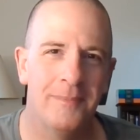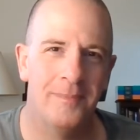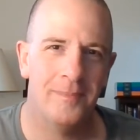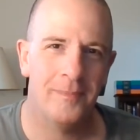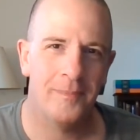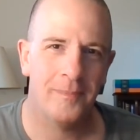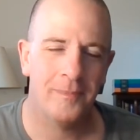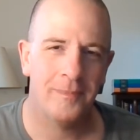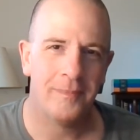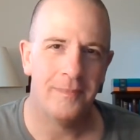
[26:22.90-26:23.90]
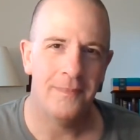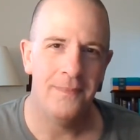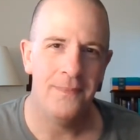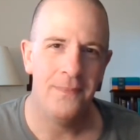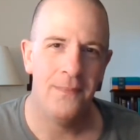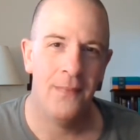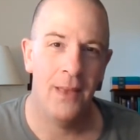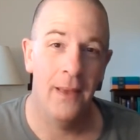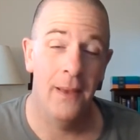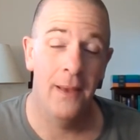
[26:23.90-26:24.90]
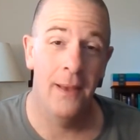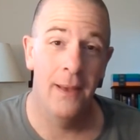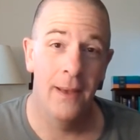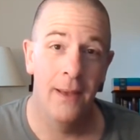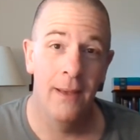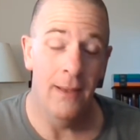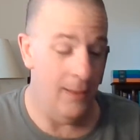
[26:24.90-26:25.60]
Nobody speaks.